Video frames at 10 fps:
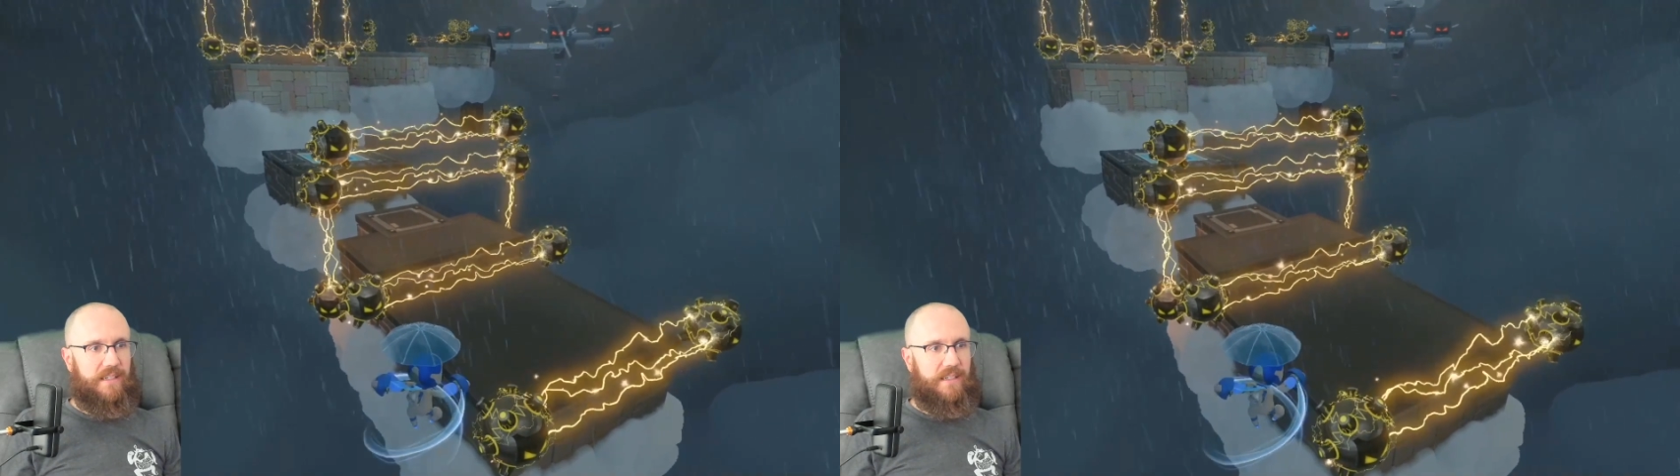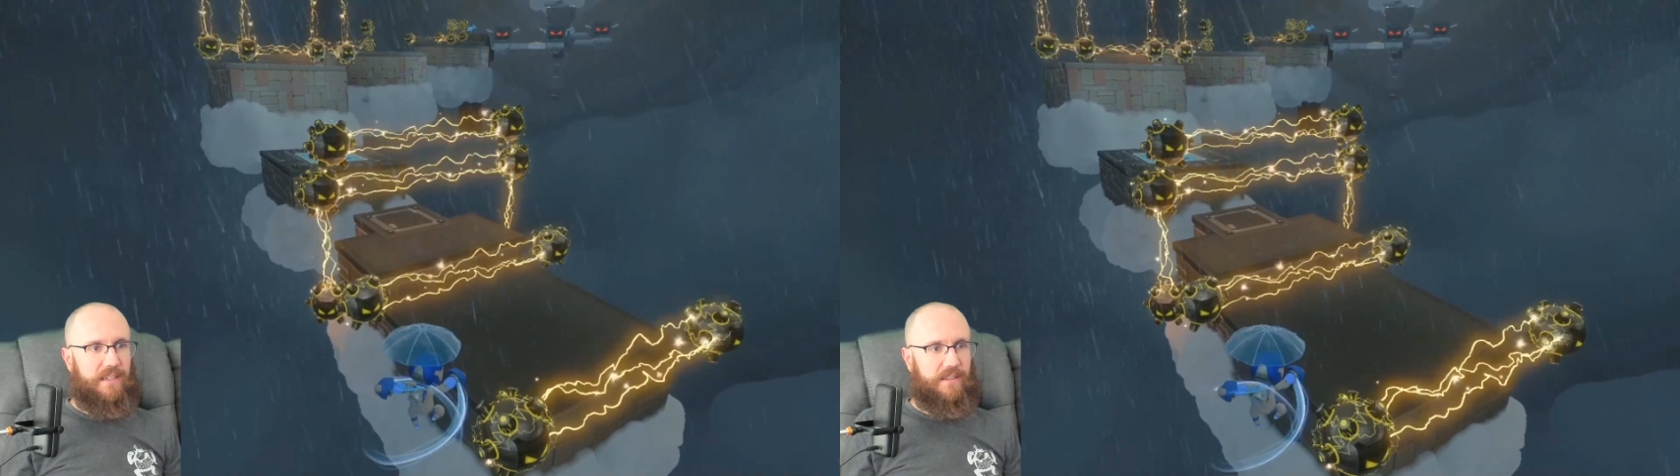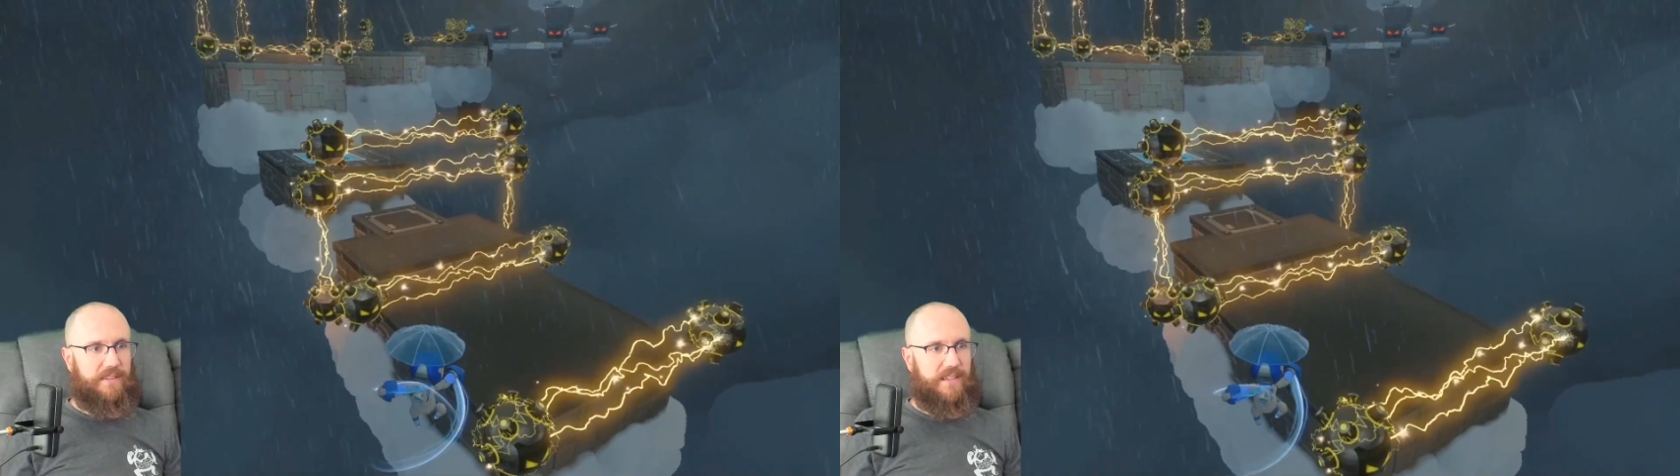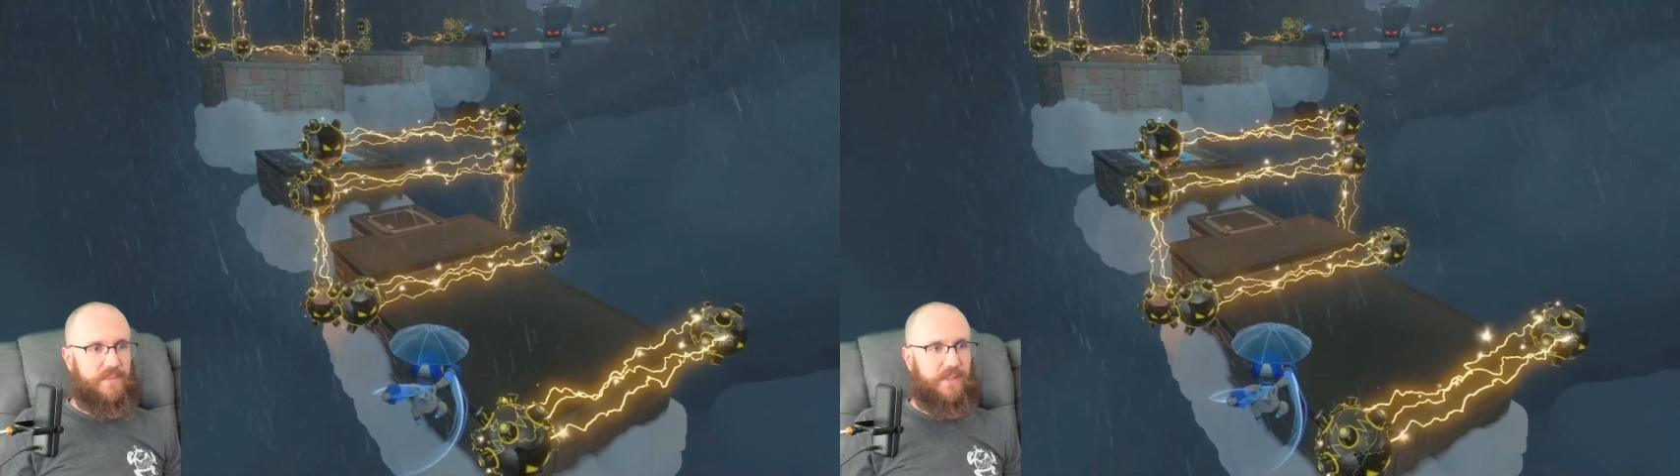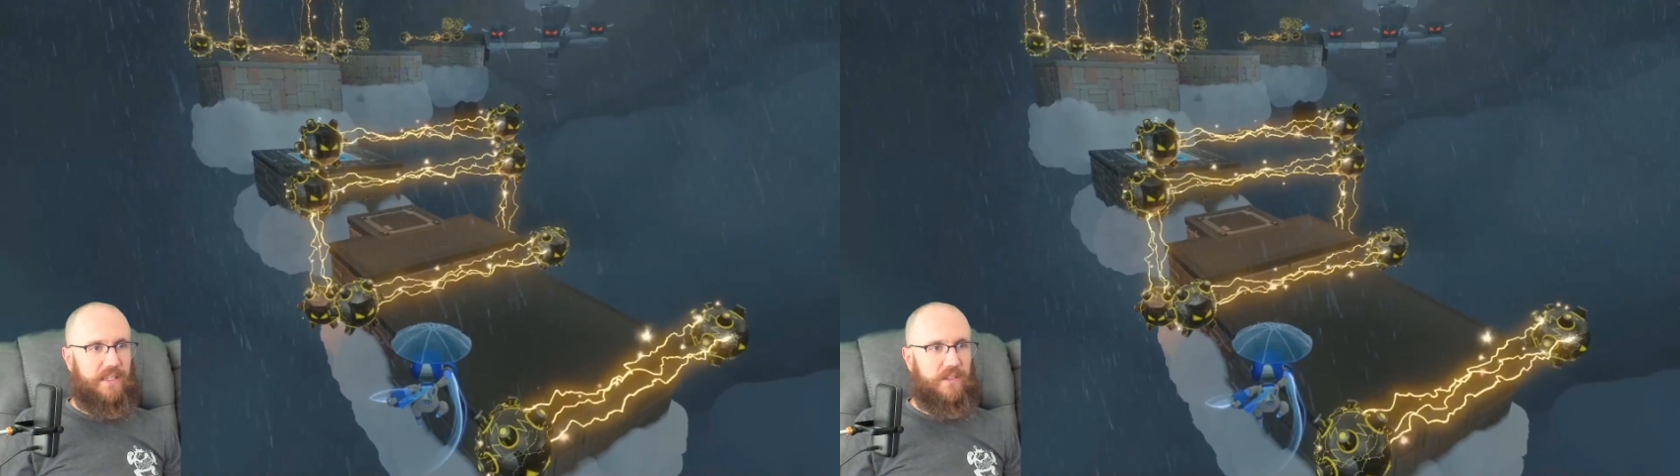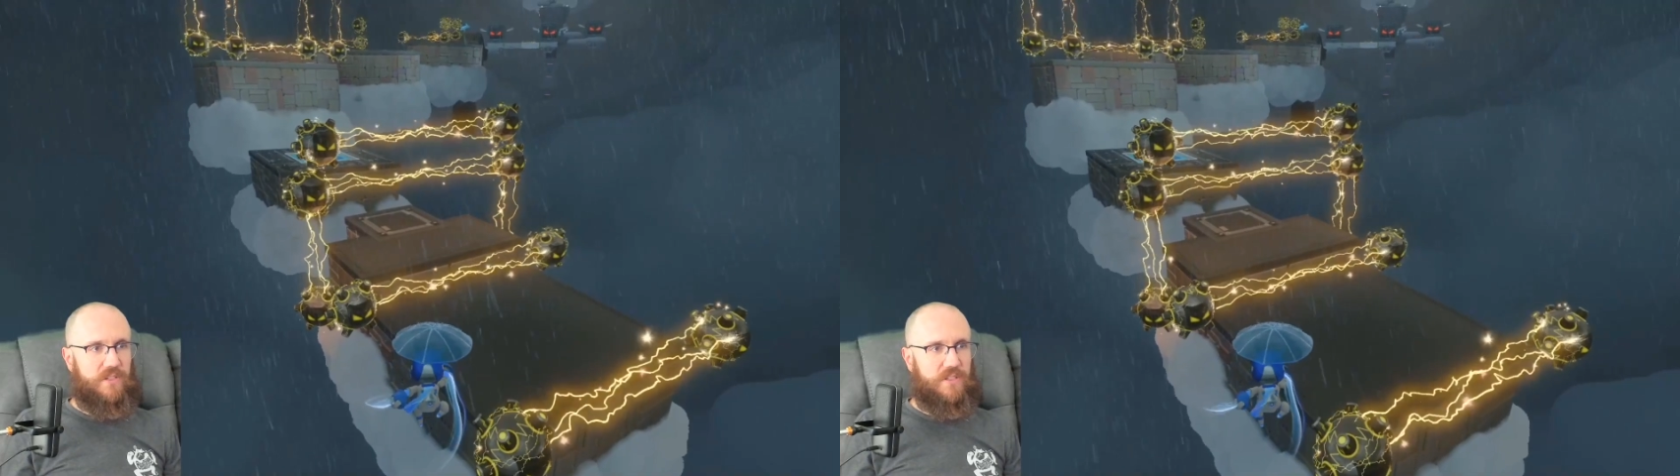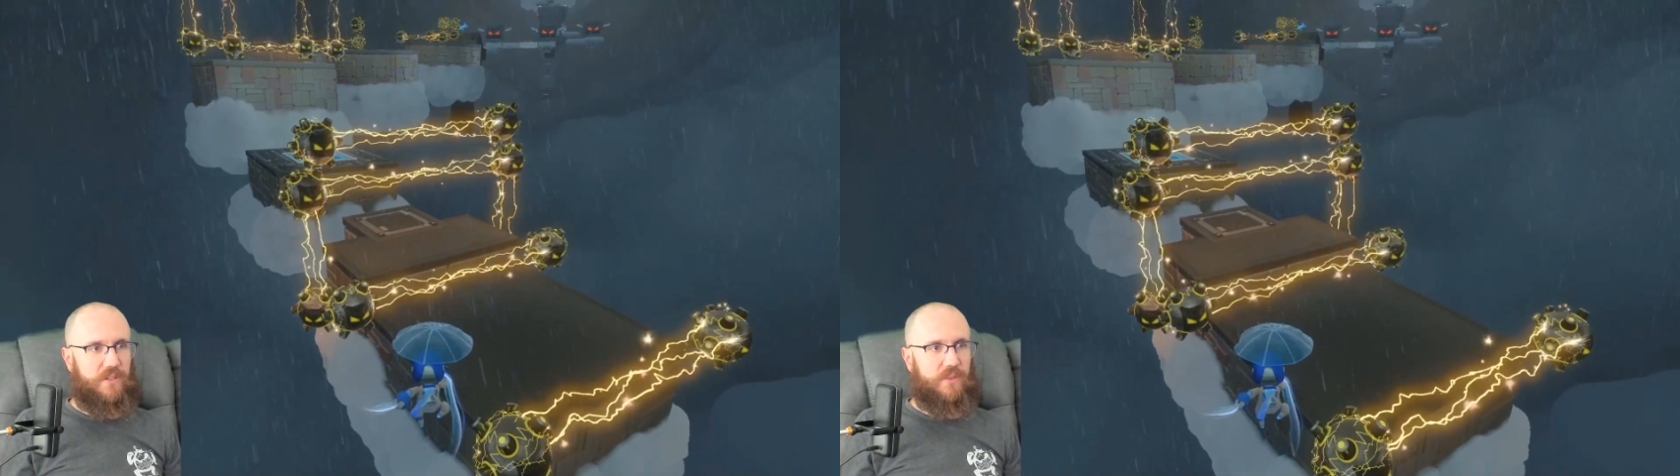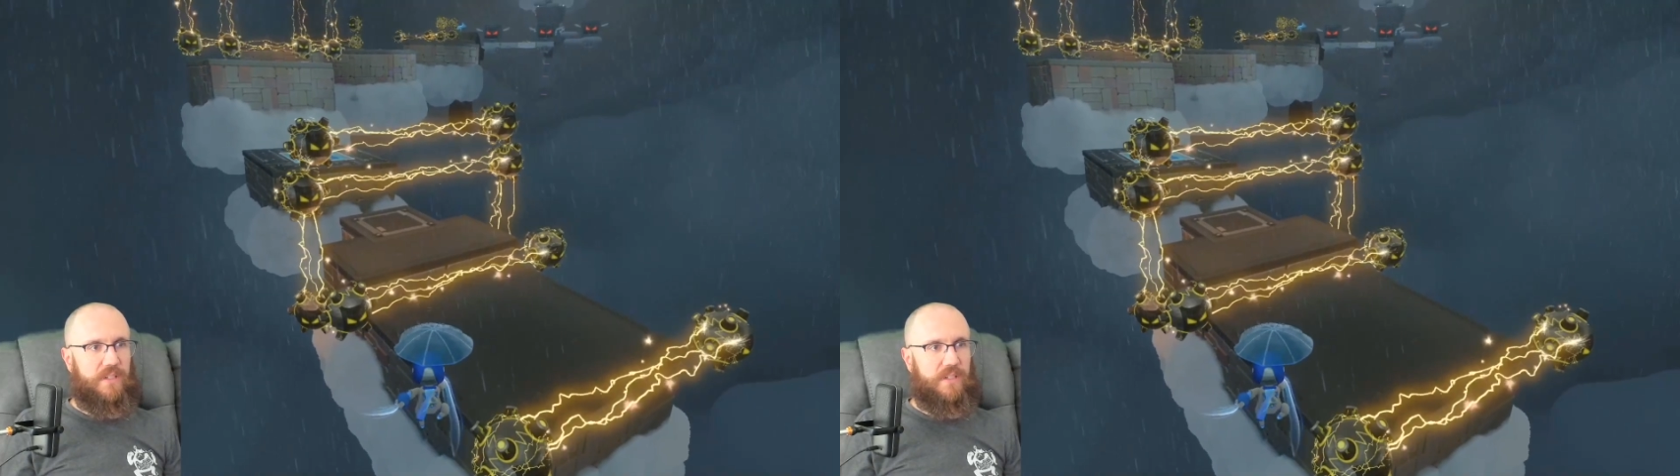It'll take some getting used to.